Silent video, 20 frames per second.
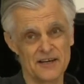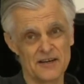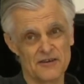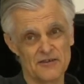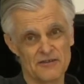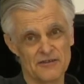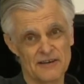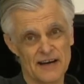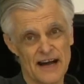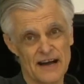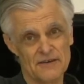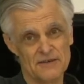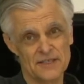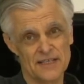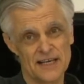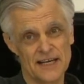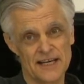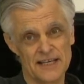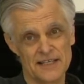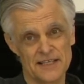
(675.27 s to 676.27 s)

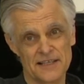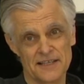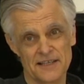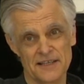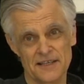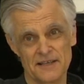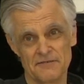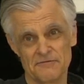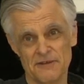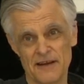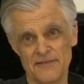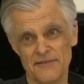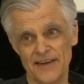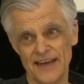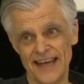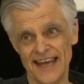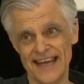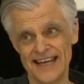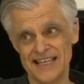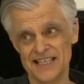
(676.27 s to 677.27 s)
routed the river
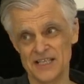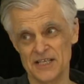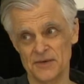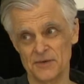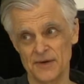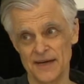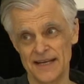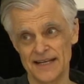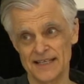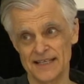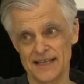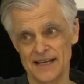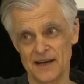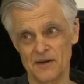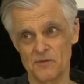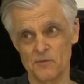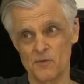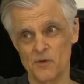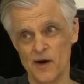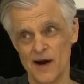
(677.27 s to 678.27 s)
into it,
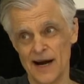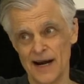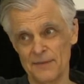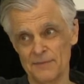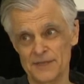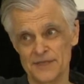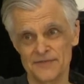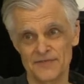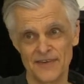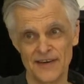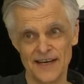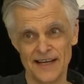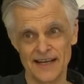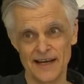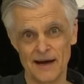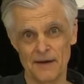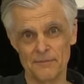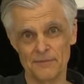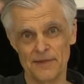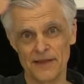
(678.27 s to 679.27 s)
and while it was filling
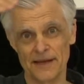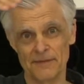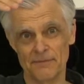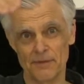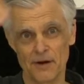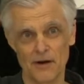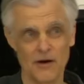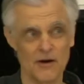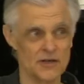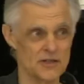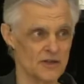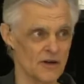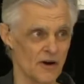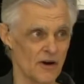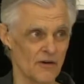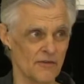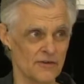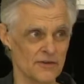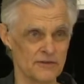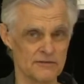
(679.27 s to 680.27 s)
up, they blocked
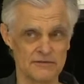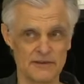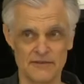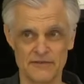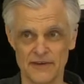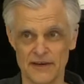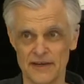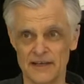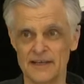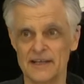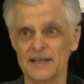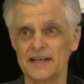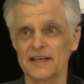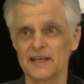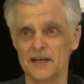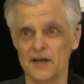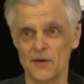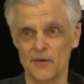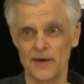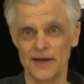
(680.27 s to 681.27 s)
off the river
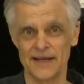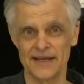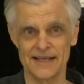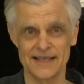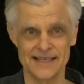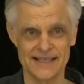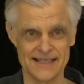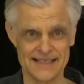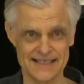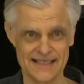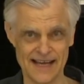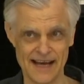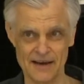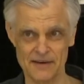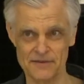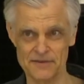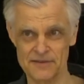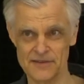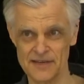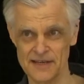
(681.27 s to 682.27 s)
going
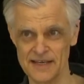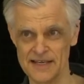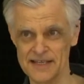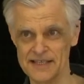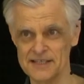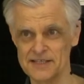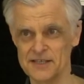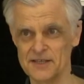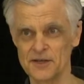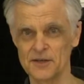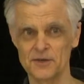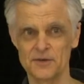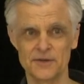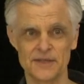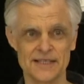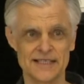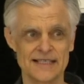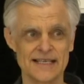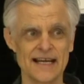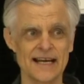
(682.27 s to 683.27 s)
south to
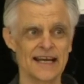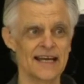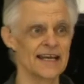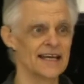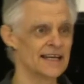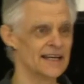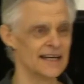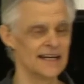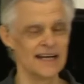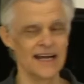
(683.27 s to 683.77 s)
the city,